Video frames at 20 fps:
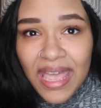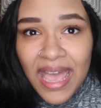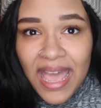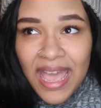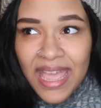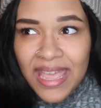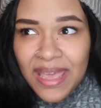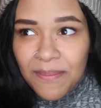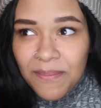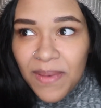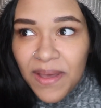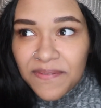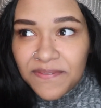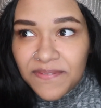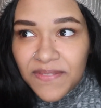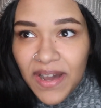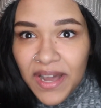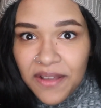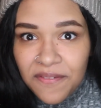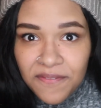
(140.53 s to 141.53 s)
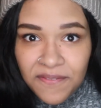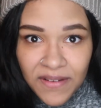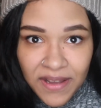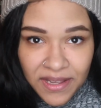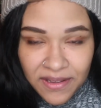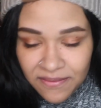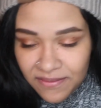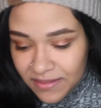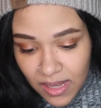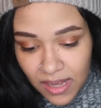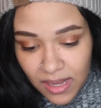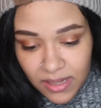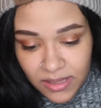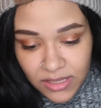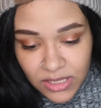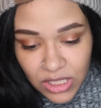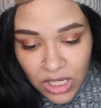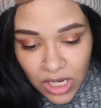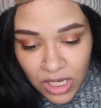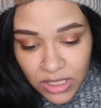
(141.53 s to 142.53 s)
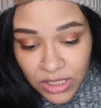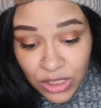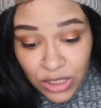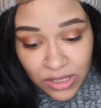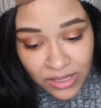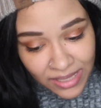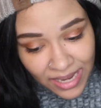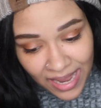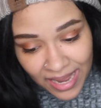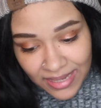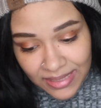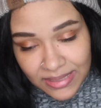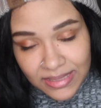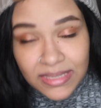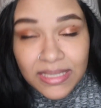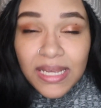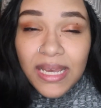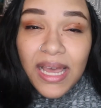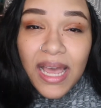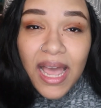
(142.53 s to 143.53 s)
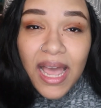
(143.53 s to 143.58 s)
I am five five. Dogs or cats?